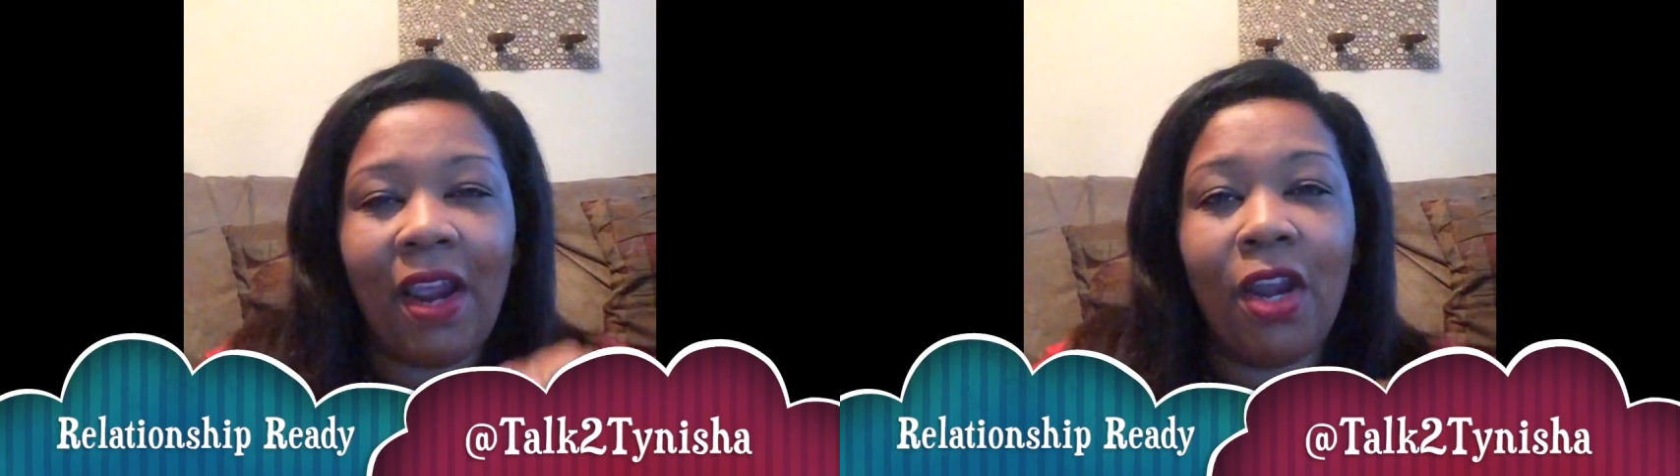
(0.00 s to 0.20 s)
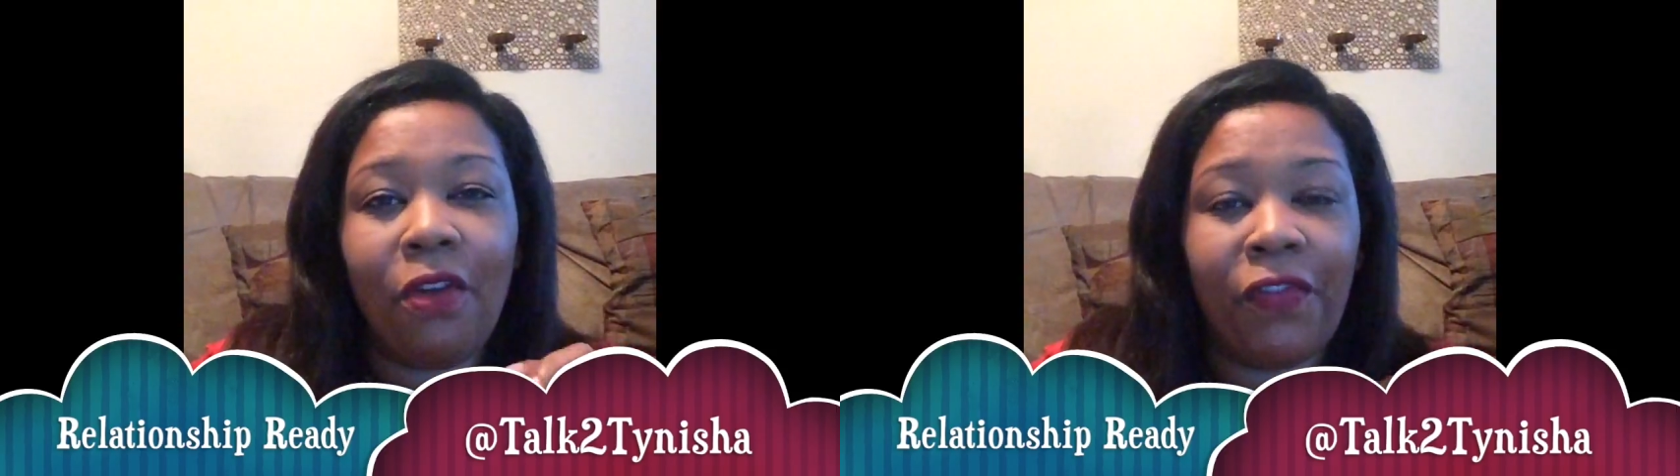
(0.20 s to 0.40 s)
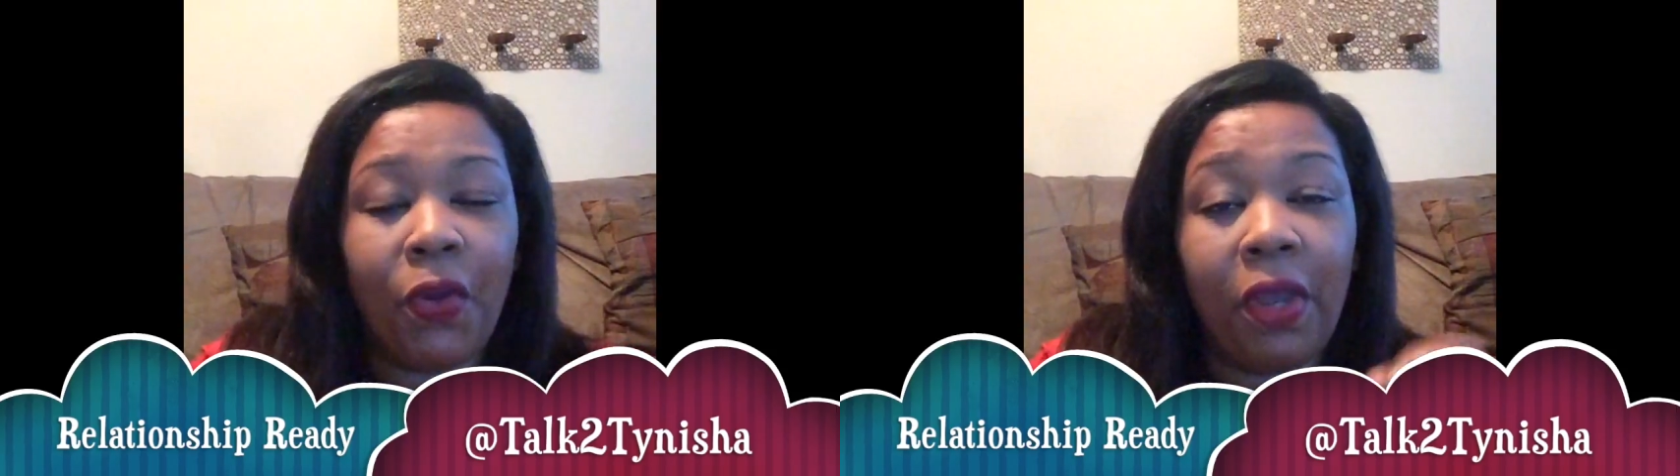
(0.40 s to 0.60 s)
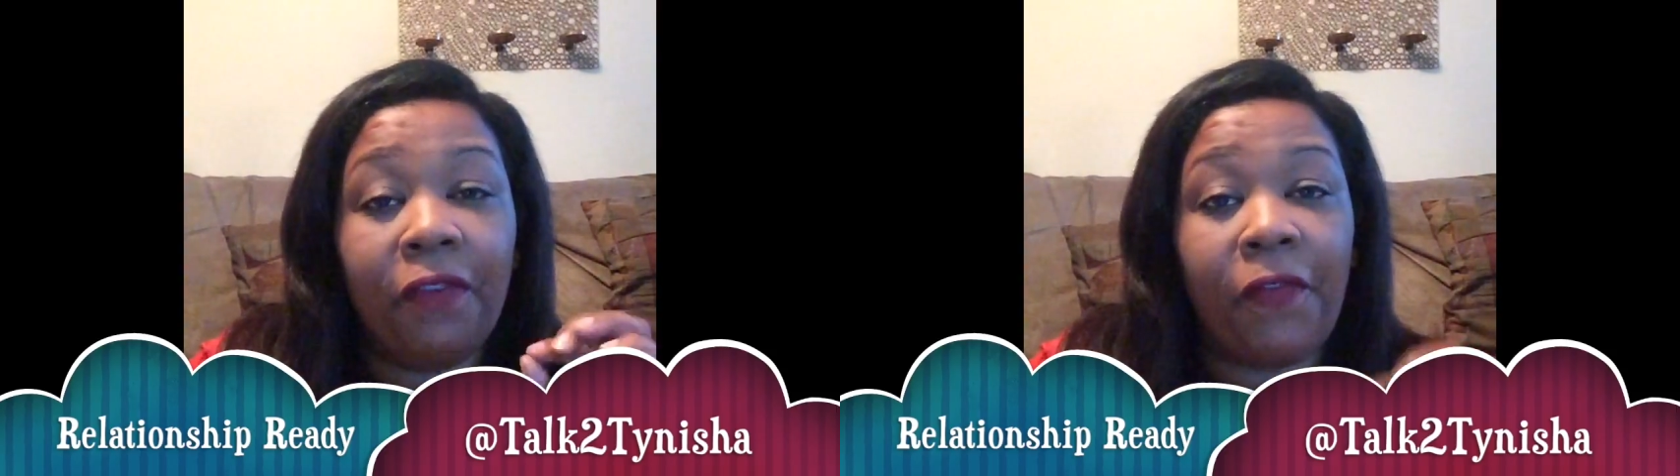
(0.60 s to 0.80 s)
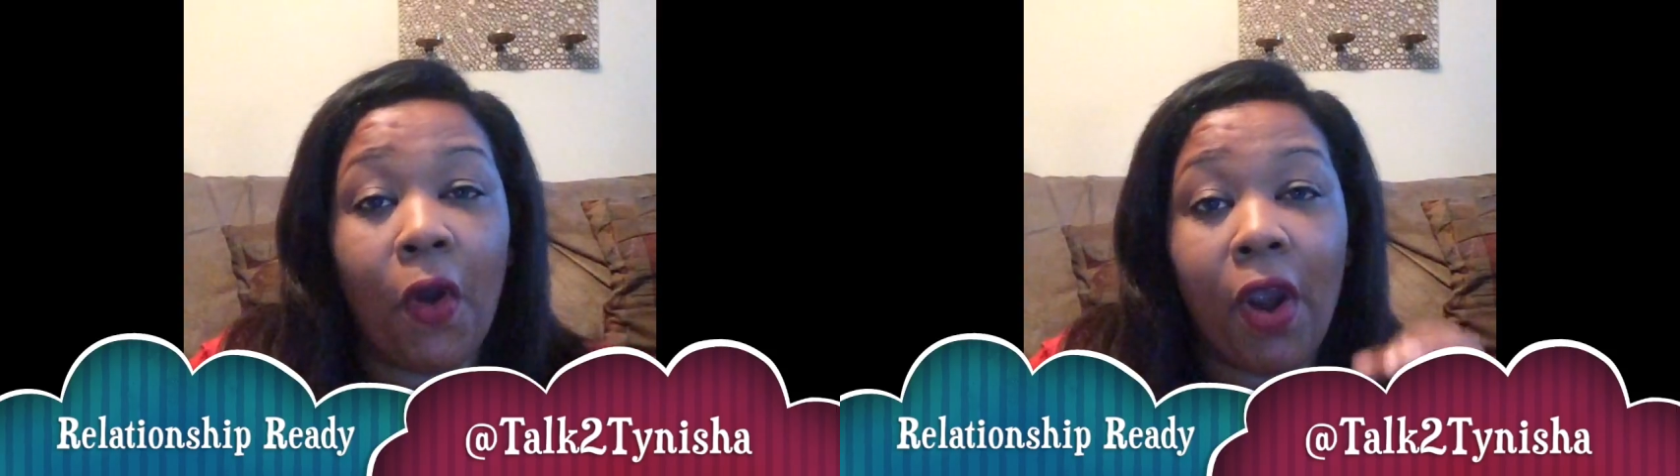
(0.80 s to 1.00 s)
interviewing
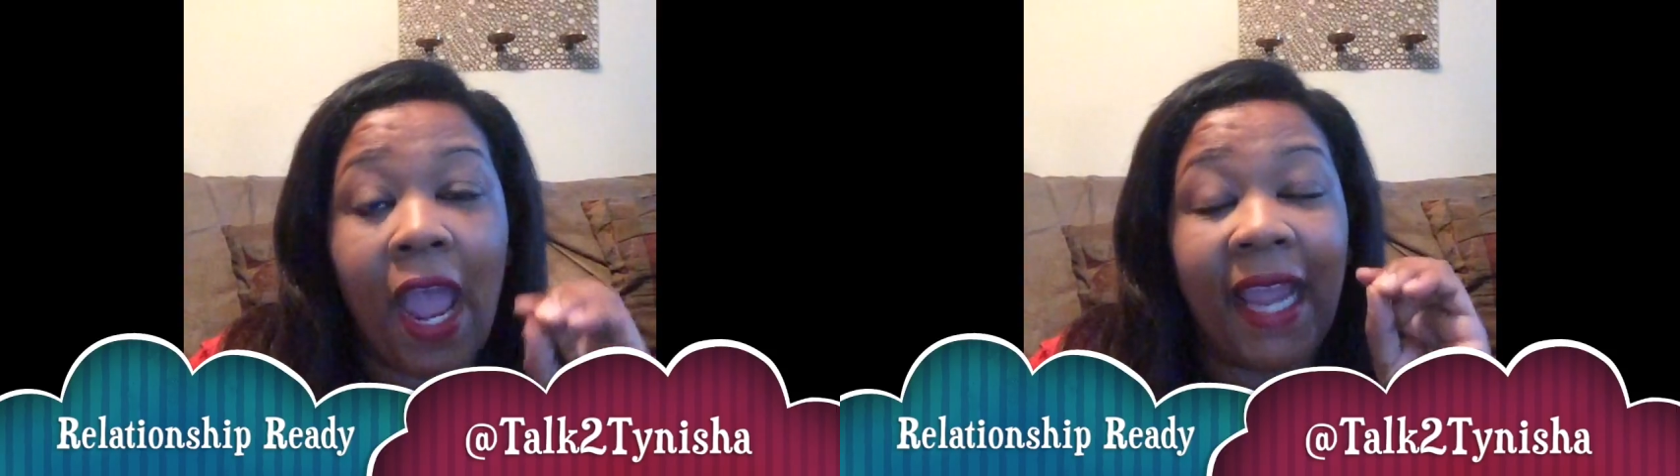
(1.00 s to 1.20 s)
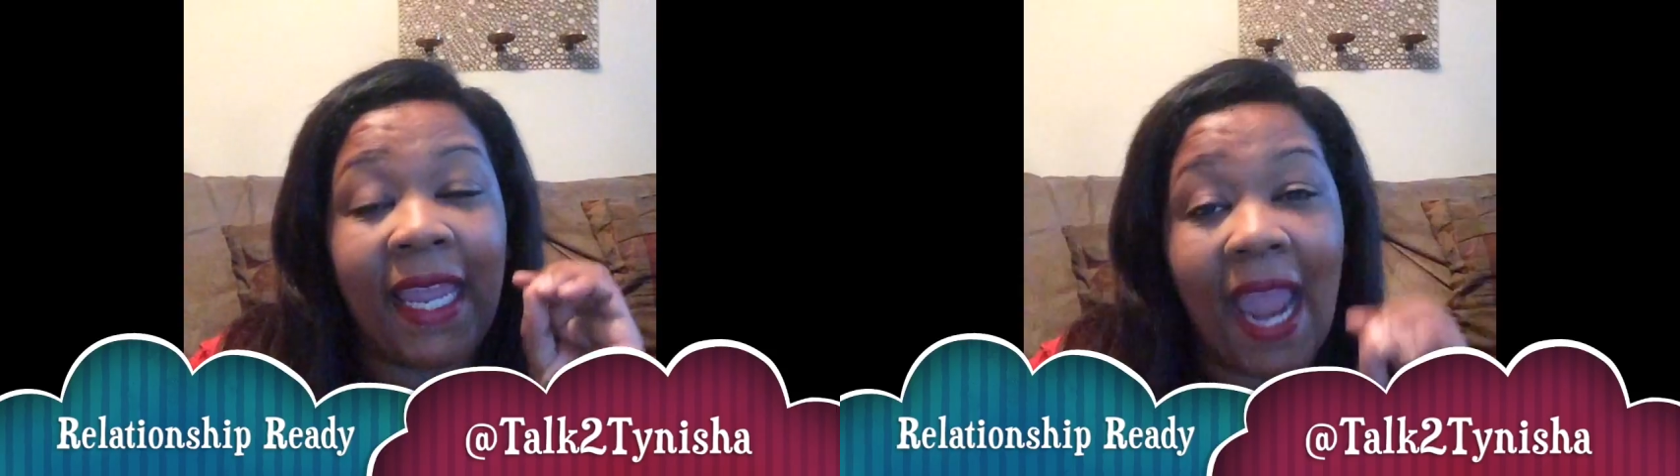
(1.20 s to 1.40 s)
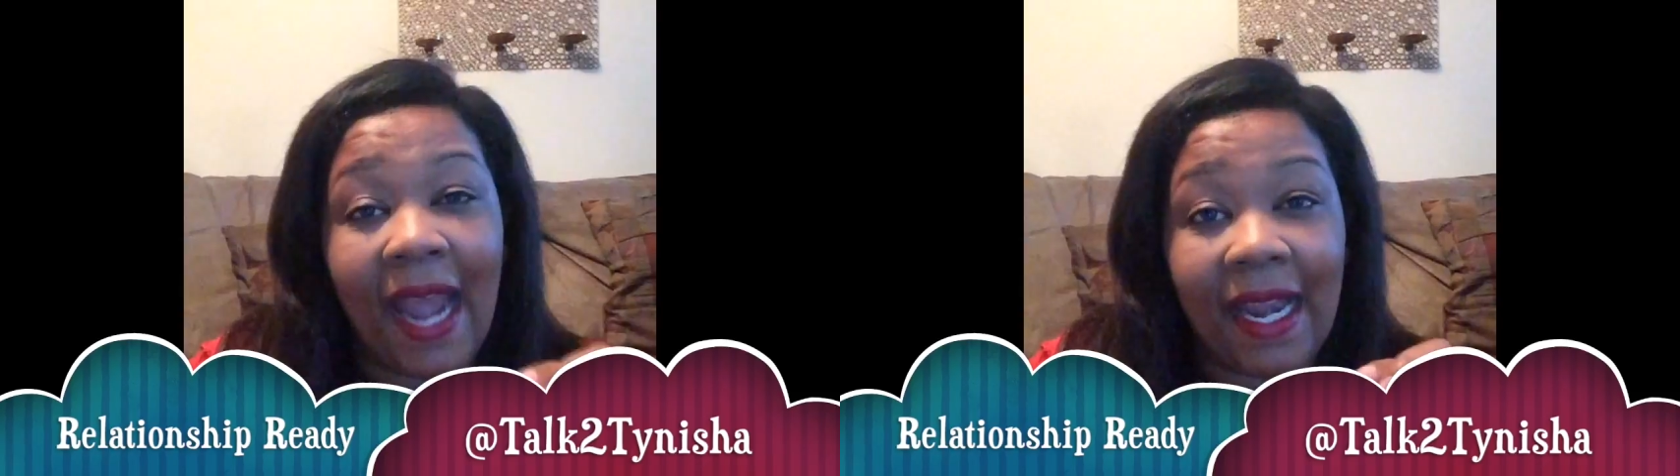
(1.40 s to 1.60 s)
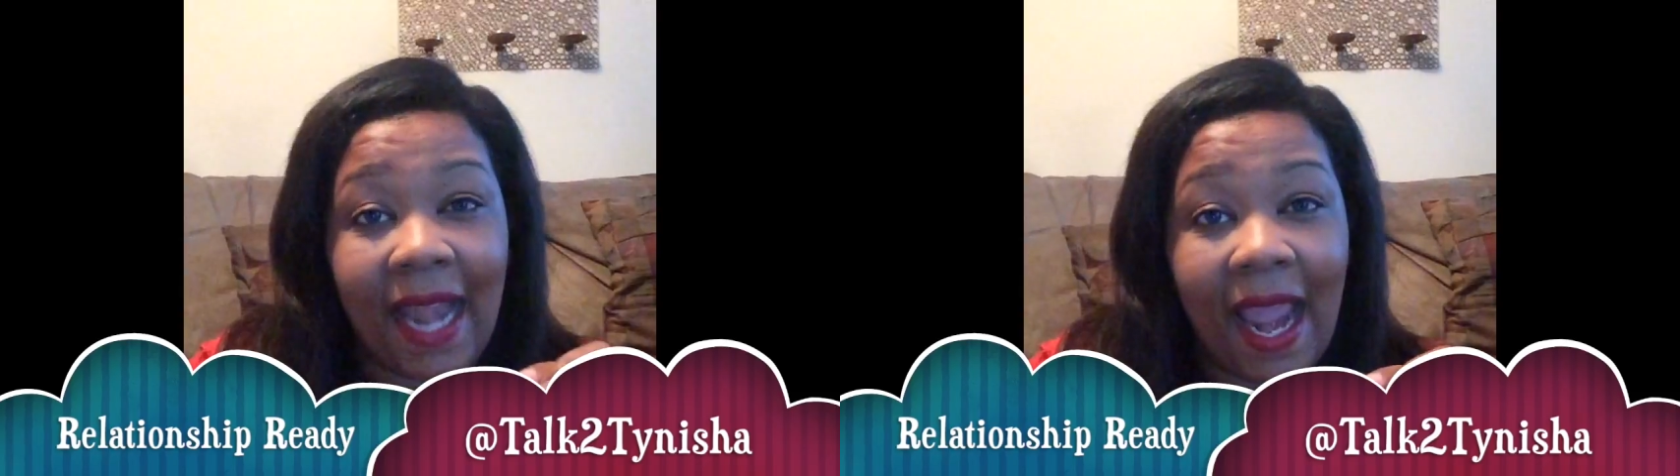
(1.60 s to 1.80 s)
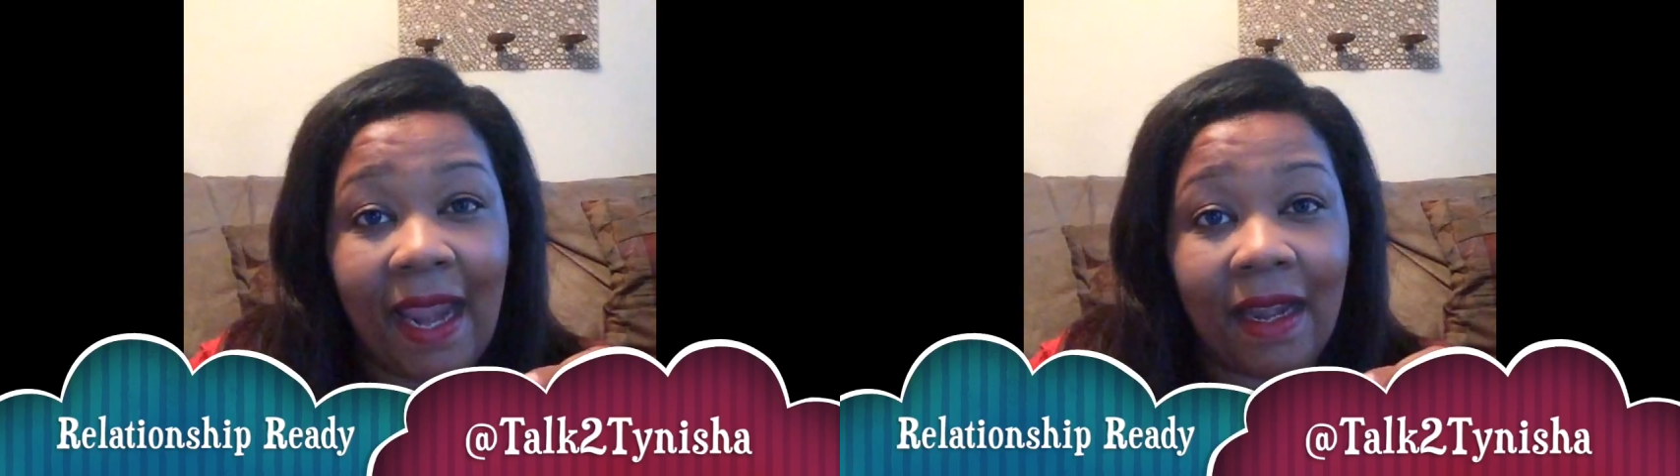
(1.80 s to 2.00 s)
for a
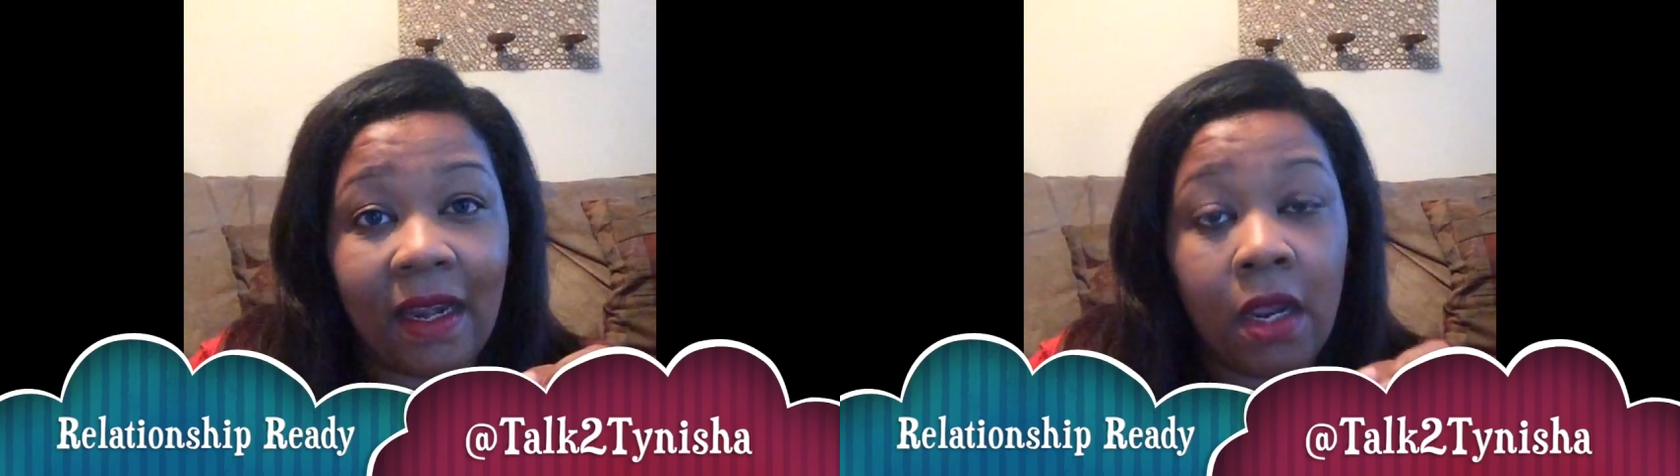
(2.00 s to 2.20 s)
candidate,